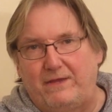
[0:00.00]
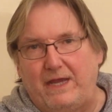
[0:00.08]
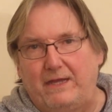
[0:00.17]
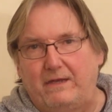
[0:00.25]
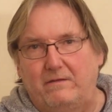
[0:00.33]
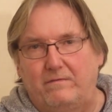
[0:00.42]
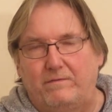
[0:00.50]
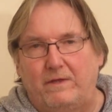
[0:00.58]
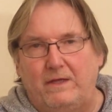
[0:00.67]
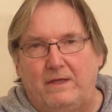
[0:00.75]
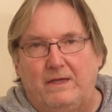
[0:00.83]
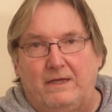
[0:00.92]
the end of
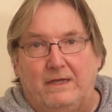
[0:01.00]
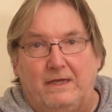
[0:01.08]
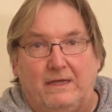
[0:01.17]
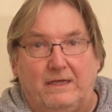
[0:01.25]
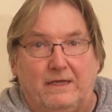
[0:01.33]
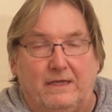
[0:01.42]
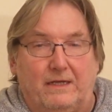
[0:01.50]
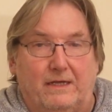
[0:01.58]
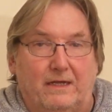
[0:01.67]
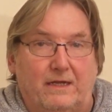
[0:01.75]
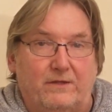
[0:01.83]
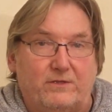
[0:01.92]

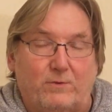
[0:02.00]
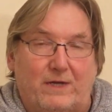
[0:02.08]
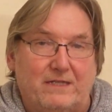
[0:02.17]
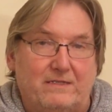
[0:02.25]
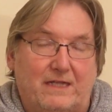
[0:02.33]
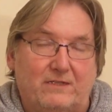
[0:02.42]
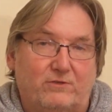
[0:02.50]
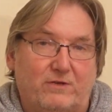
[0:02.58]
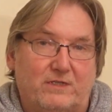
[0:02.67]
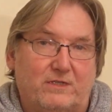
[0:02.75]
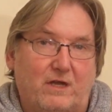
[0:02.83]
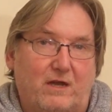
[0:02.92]
the 20th
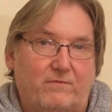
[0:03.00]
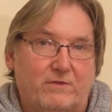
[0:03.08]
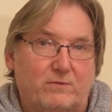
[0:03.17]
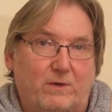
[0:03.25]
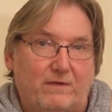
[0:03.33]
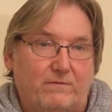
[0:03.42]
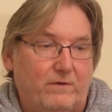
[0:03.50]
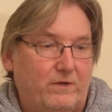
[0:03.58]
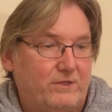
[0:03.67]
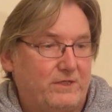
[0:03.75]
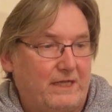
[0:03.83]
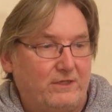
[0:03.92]
century, start of the
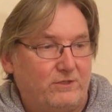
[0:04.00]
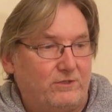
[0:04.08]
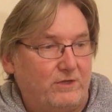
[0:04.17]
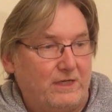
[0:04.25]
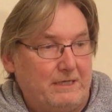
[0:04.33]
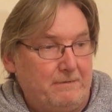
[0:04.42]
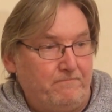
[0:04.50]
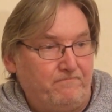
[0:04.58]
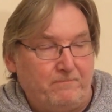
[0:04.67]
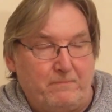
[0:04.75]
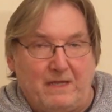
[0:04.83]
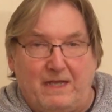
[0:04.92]
21st century,
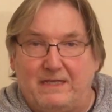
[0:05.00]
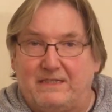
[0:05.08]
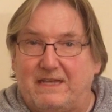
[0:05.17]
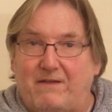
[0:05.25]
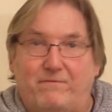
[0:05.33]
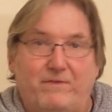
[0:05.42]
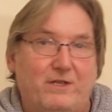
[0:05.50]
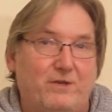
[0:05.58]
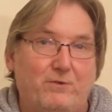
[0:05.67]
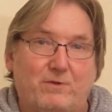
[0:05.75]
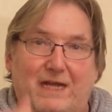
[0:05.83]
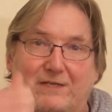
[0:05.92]
except for your
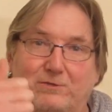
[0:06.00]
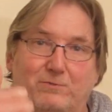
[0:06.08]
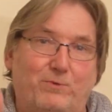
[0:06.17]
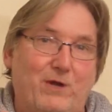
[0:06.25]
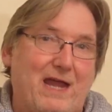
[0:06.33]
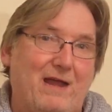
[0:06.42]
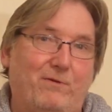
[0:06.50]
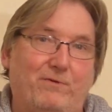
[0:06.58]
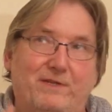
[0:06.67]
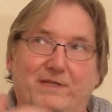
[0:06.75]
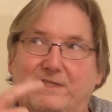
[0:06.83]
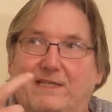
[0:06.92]
Newcastle
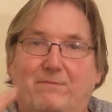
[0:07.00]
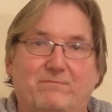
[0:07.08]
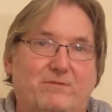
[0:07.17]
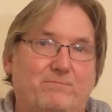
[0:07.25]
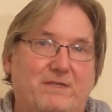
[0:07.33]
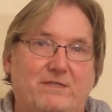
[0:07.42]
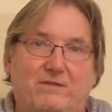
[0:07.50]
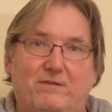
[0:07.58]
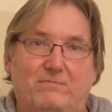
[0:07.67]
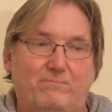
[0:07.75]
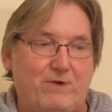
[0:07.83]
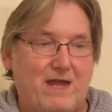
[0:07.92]
Brown, your Sam Smith's
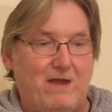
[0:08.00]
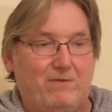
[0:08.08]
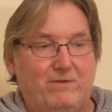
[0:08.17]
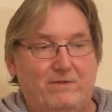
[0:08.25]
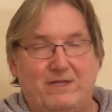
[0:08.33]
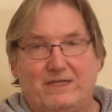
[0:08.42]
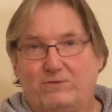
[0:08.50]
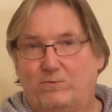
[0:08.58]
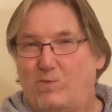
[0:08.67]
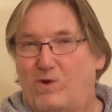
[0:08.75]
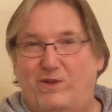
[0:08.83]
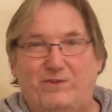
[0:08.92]
Nut Brown, and this
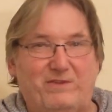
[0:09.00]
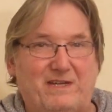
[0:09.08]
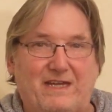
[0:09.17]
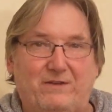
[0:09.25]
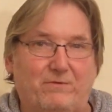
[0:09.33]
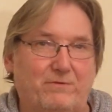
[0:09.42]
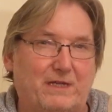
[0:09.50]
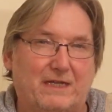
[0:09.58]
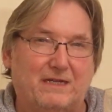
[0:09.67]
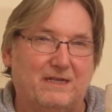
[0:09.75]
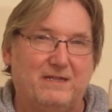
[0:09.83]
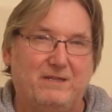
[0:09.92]
one, I don't
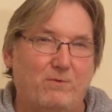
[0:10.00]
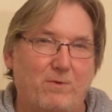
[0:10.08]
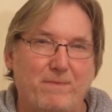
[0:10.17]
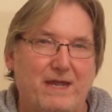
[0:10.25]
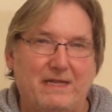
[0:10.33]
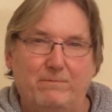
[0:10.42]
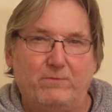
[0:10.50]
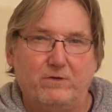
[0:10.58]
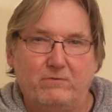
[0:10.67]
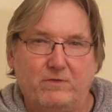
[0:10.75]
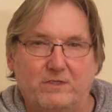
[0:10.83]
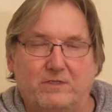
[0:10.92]
think there were many
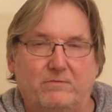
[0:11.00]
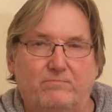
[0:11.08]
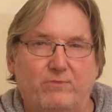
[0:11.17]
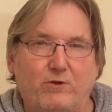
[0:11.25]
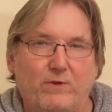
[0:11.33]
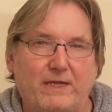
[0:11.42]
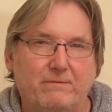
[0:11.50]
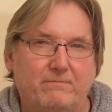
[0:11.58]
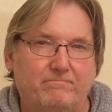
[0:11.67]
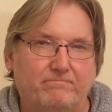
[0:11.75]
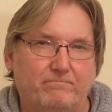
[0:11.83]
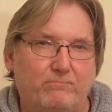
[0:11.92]
brewers brewing
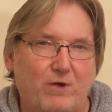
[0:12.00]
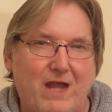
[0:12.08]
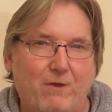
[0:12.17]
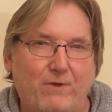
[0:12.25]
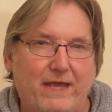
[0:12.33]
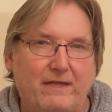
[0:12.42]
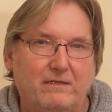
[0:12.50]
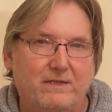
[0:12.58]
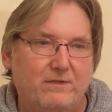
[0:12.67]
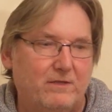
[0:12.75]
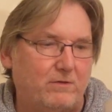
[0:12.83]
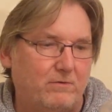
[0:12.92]
brown ale
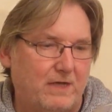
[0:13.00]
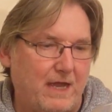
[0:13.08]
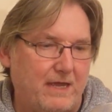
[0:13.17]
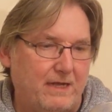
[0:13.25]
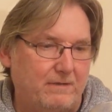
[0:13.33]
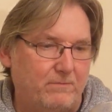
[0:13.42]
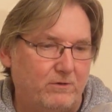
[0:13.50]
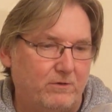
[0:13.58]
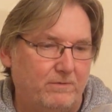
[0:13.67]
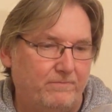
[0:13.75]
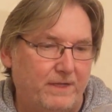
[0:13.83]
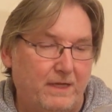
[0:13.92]
in the UK
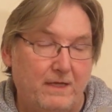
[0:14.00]
anymore.